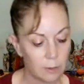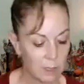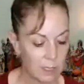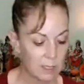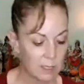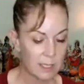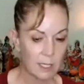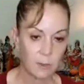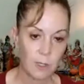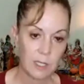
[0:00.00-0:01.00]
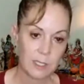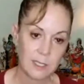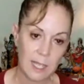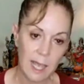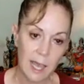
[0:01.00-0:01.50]
Release the sound
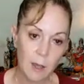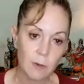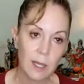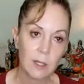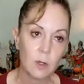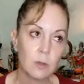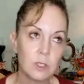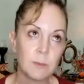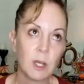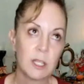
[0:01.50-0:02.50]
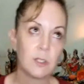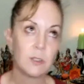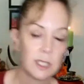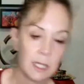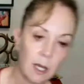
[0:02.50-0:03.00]
awareness now and call to mind
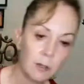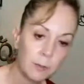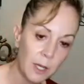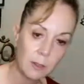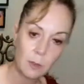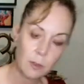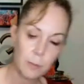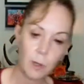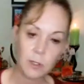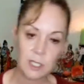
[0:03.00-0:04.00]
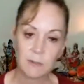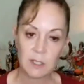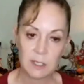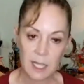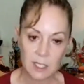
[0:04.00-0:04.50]
your Sankalpa or
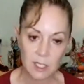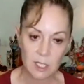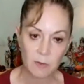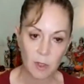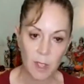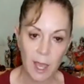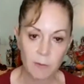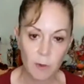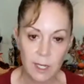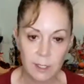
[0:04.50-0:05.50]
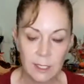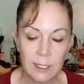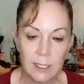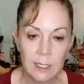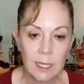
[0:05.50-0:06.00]
positive intention if you have one.
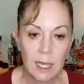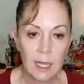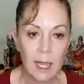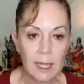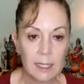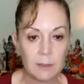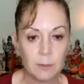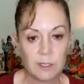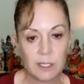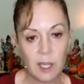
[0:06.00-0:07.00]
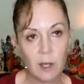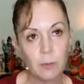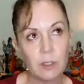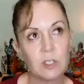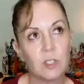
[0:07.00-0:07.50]
A
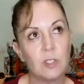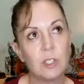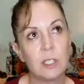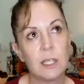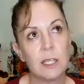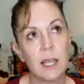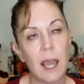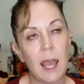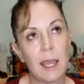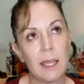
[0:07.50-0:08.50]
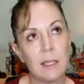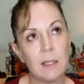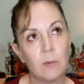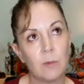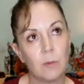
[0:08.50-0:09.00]
Sankalpa is usually
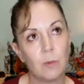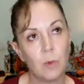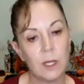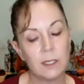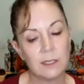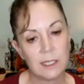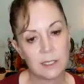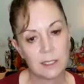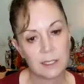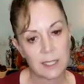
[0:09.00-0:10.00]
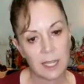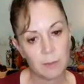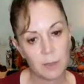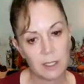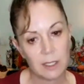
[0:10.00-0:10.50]
a one-sentence
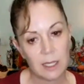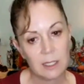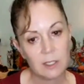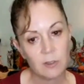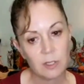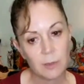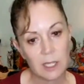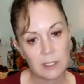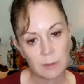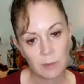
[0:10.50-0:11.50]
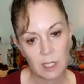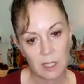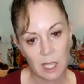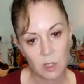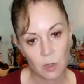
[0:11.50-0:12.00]
statement that talks about
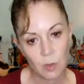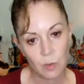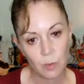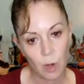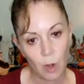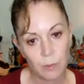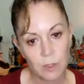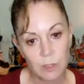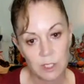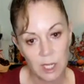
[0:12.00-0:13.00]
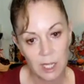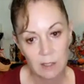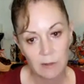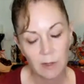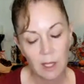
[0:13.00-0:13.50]
something that you hope to
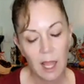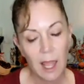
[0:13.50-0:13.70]
achieve,